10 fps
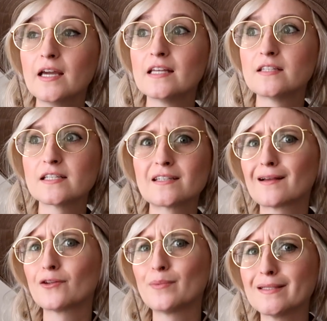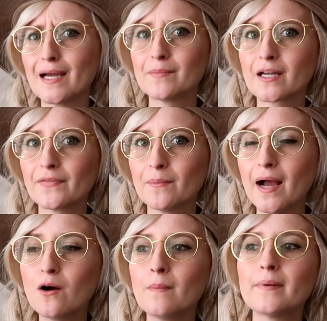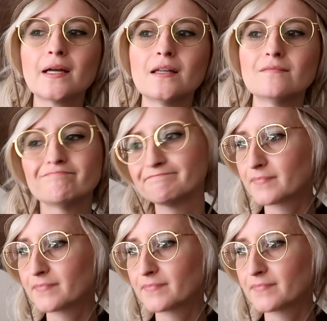It does take a little bit of time to cut them out, but